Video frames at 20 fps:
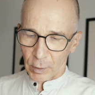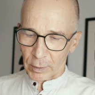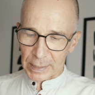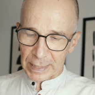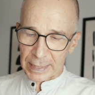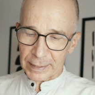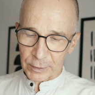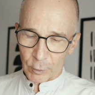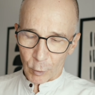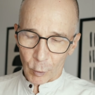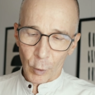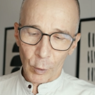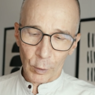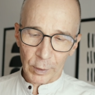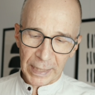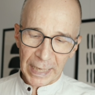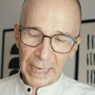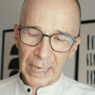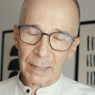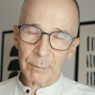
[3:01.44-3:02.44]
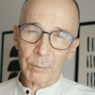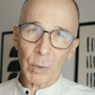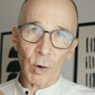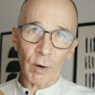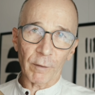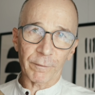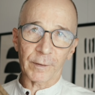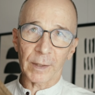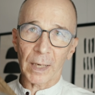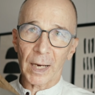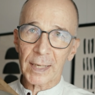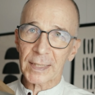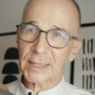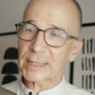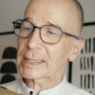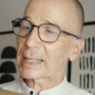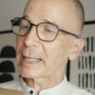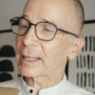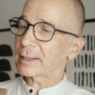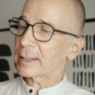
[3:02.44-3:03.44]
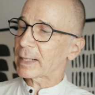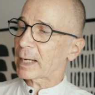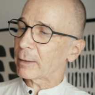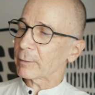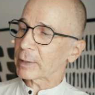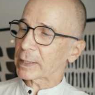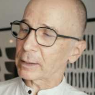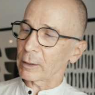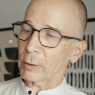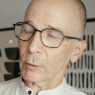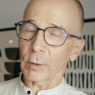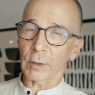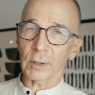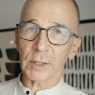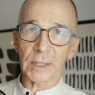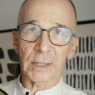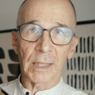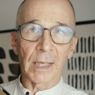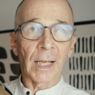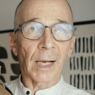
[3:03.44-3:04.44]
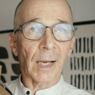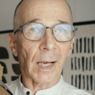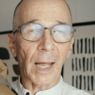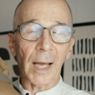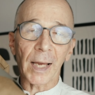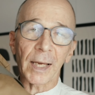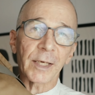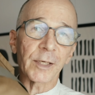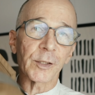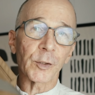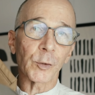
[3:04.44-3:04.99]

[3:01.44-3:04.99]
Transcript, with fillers: it all came off nicely and now it looks like